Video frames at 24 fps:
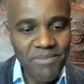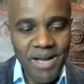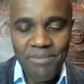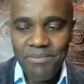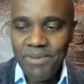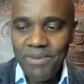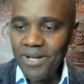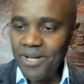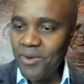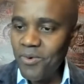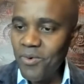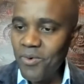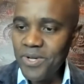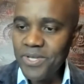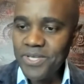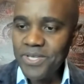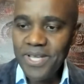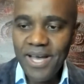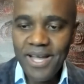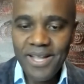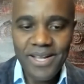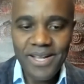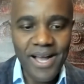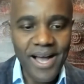a
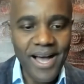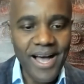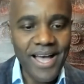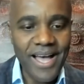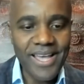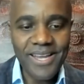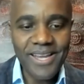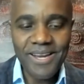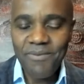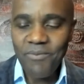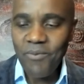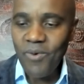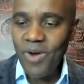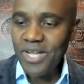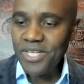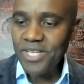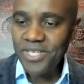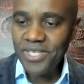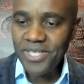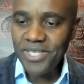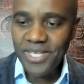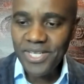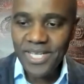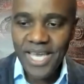courtside guy, and I'm
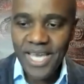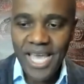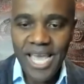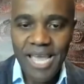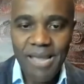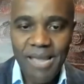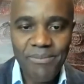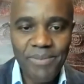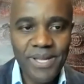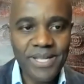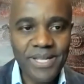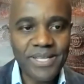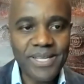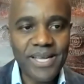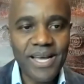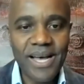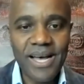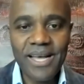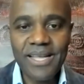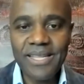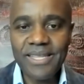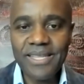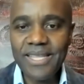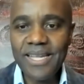watching the game, and
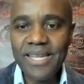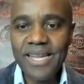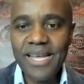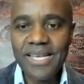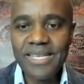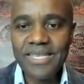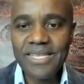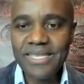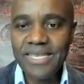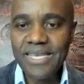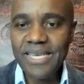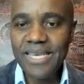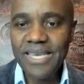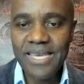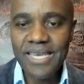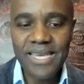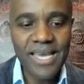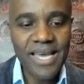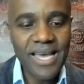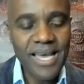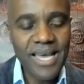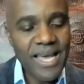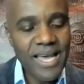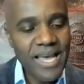then I
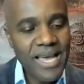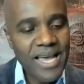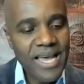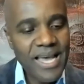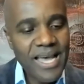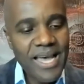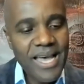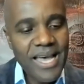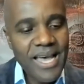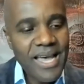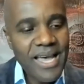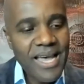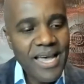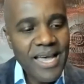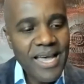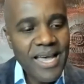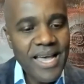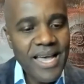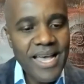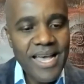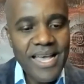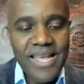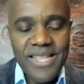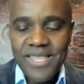see
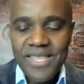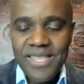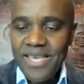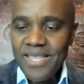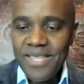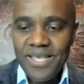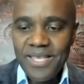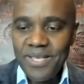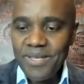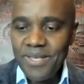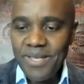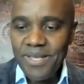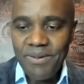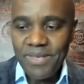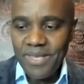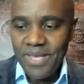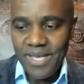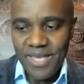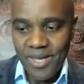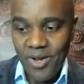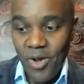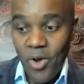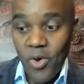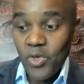
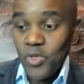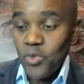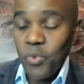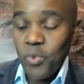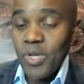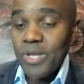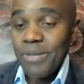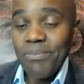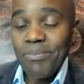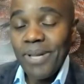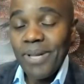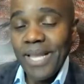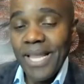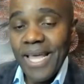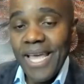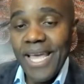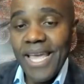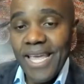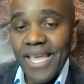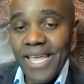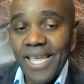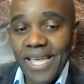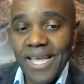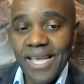the coach wouldn't
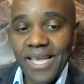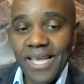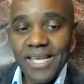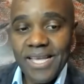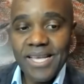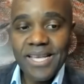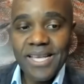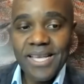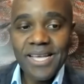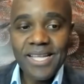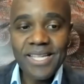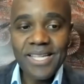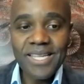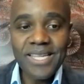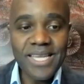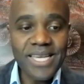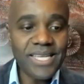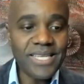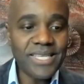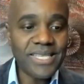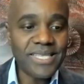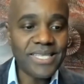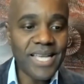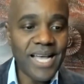play
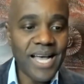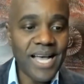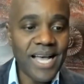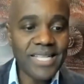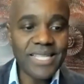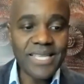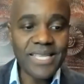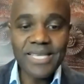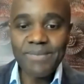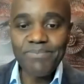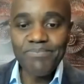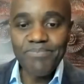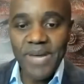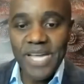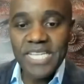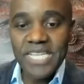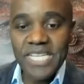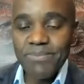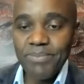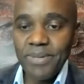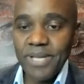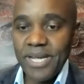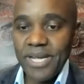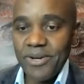these
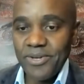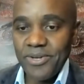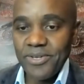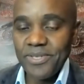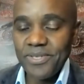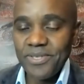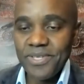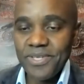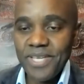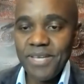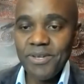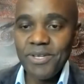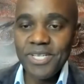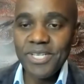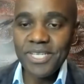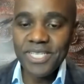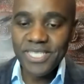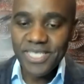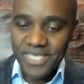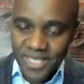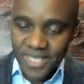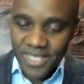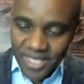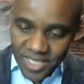bench players. He
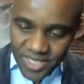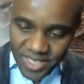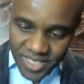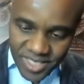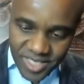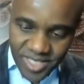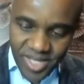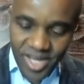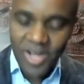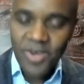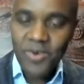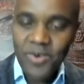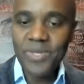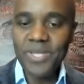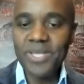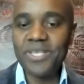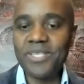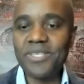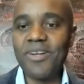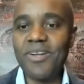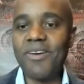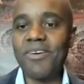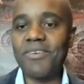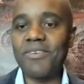just stuck with the
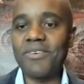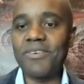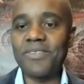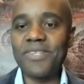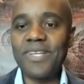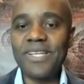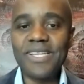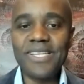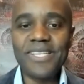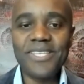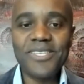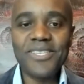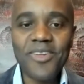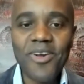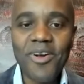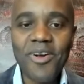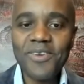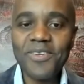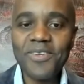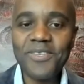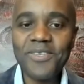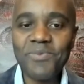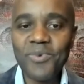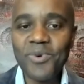starters, and the
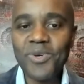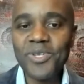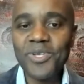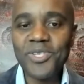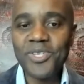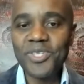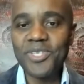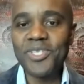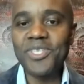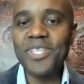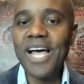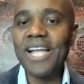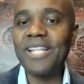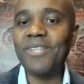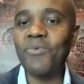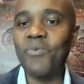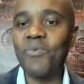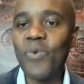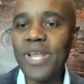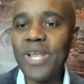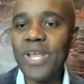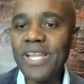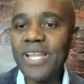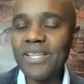starters were just not
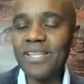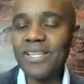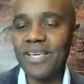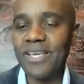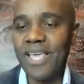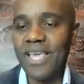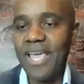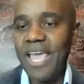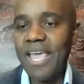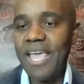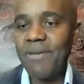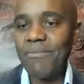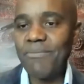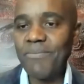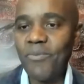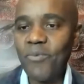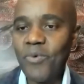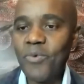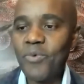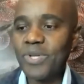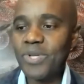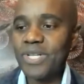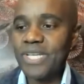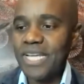winning the game.
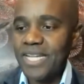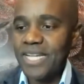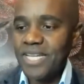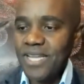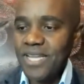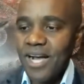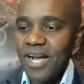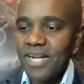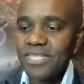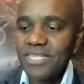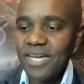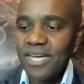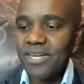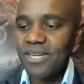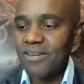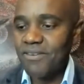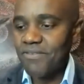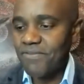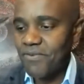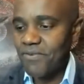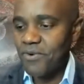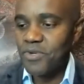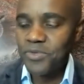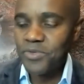We would get knocked out of the
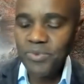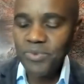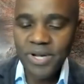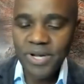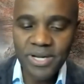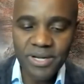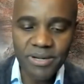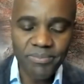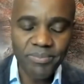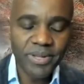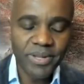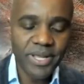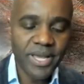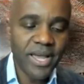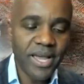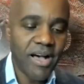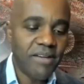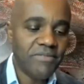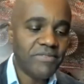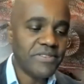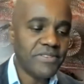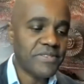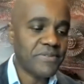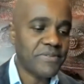first round of the
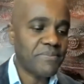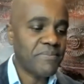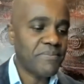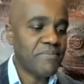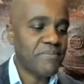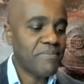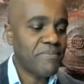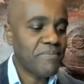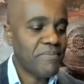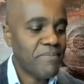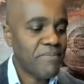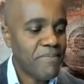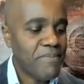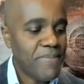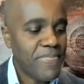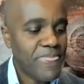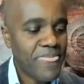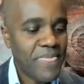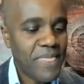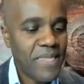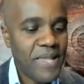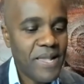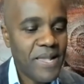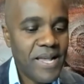playoffs.
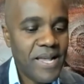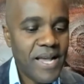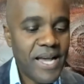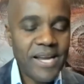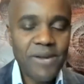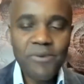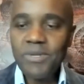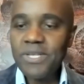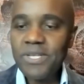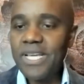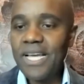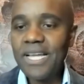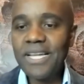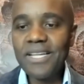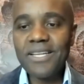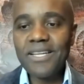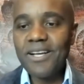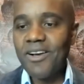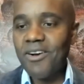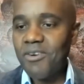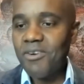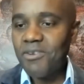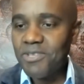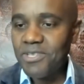And I would yell at the
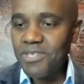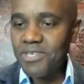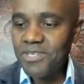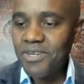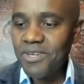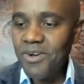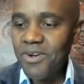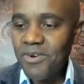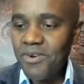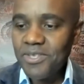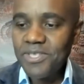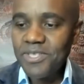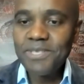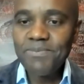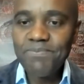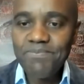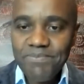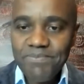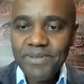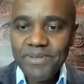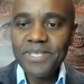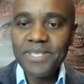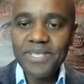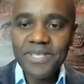coach,
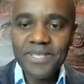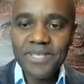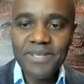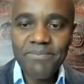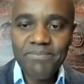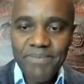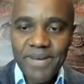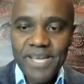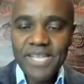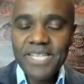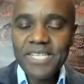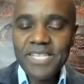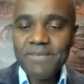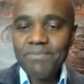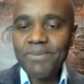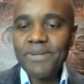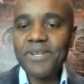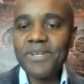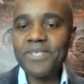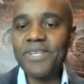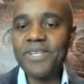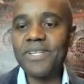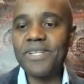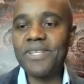put the bench
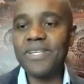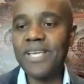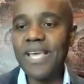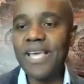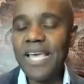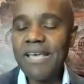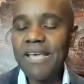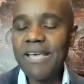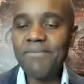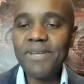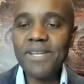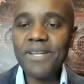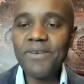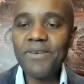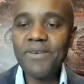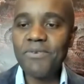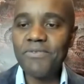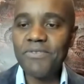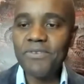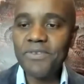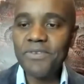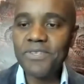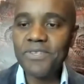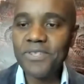players in the game, and he
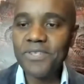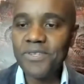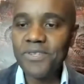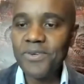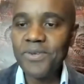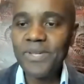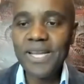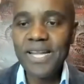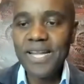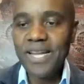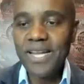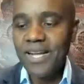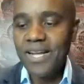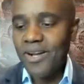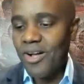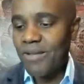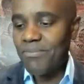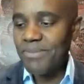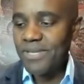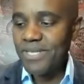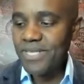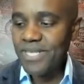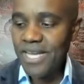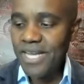refused to do that. And I
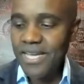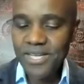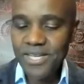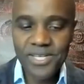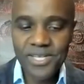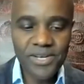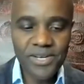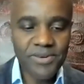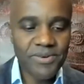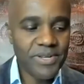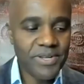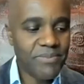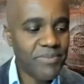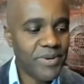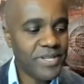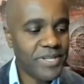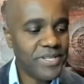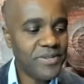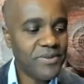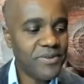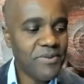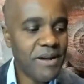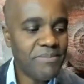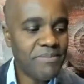called Masai Ujiri, the
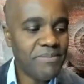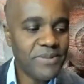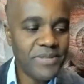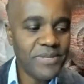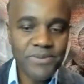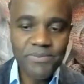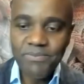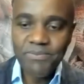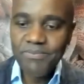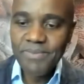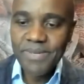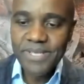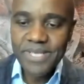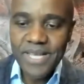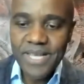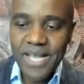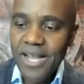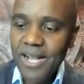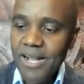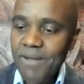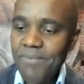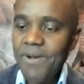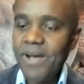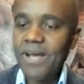president of the Raptors.
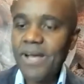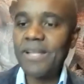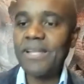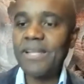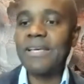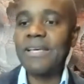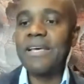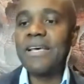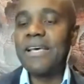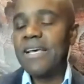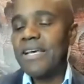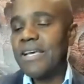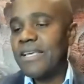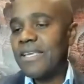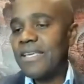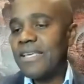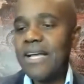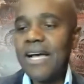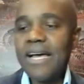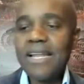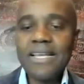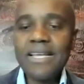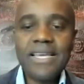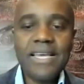Masai, come on. You
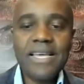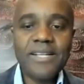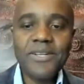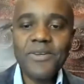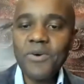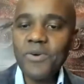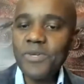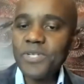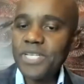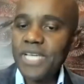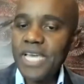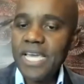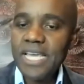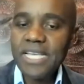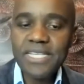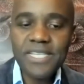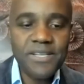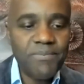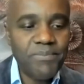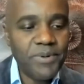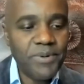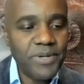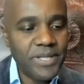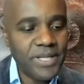got to get Coach Casey
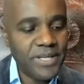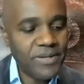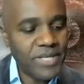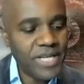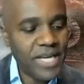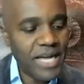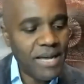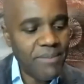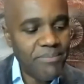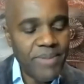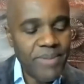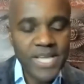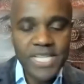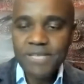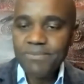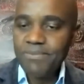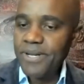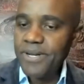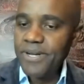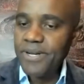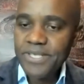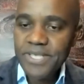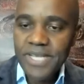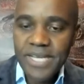to put the bench
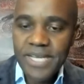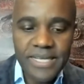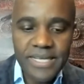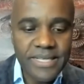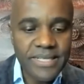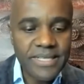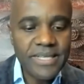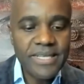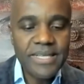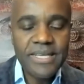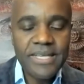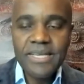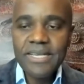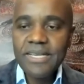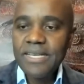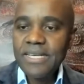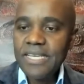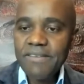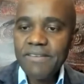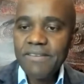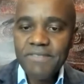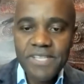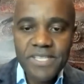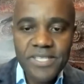players in.
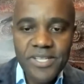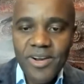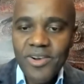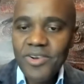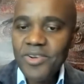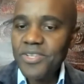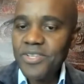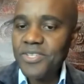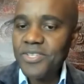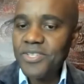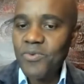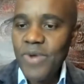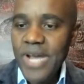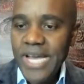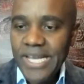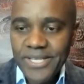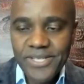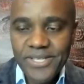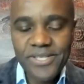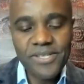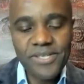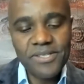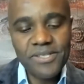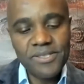Give the starters a
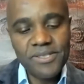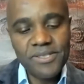rest.